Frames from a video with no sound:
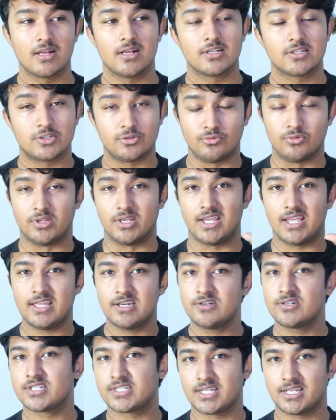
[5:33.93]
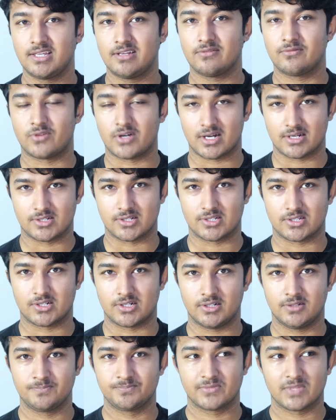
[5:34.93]
to the inner city of
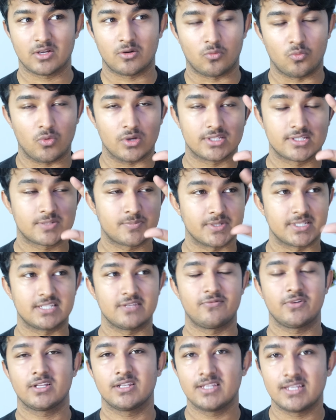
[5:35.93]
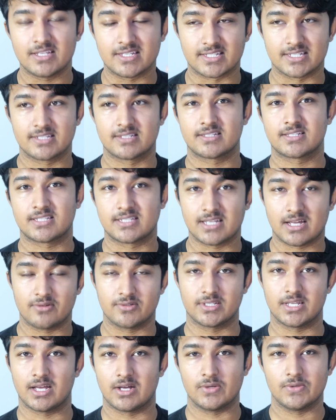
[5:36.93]
Rochester, or what specifically exists
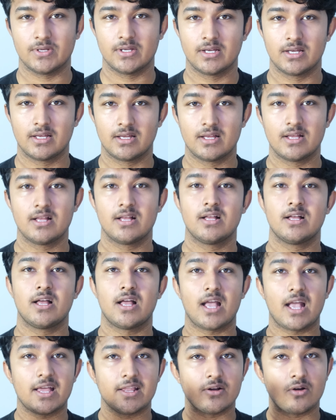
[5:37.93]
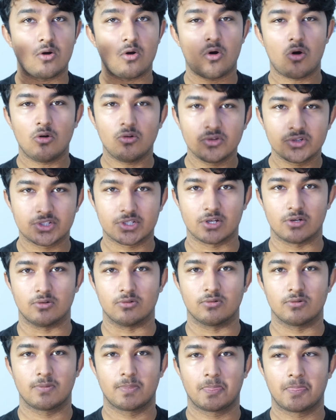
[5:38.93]
downtown, and
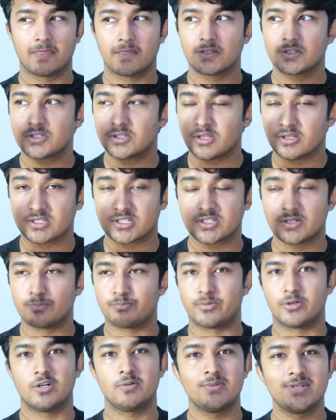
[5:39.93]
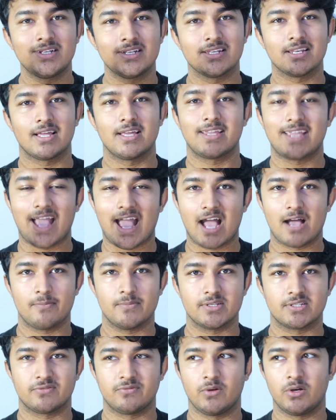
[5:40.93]
also to the suburban-like
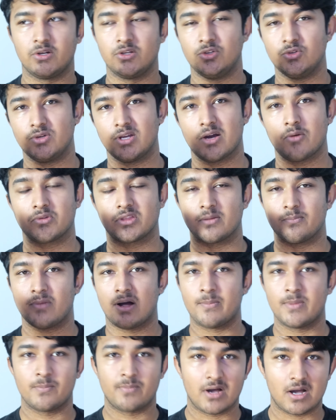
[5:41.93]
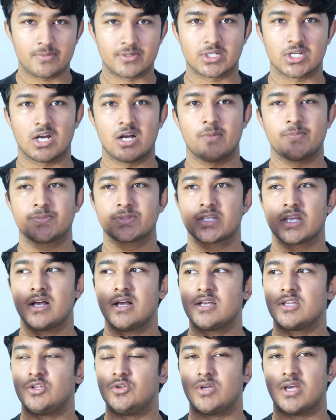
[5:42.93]
atmosphere you get with the mom and pop shops,
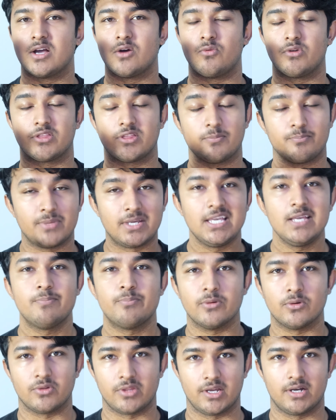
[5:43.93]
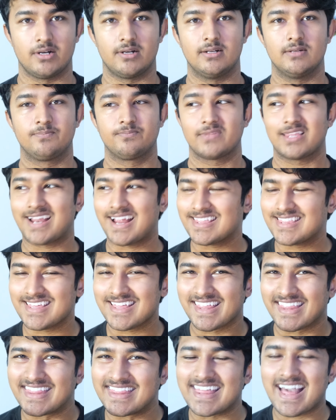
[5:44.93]
you get with the people there. I
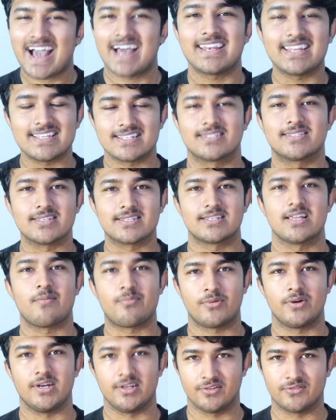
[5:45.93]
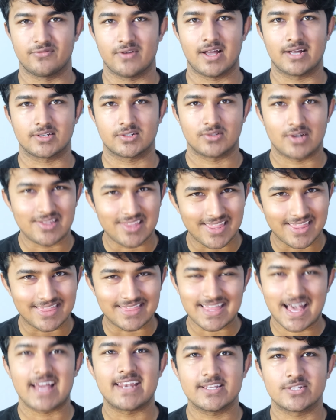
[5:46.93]
think that is the separating factor. I think
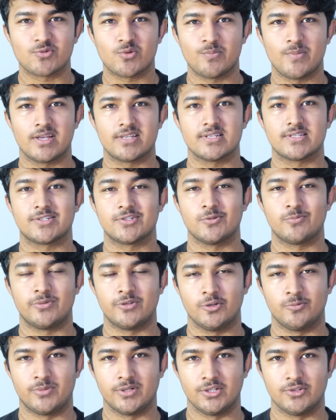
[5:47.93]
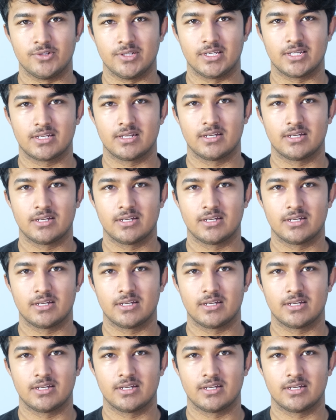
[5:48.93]
that is what makes it super duper unique.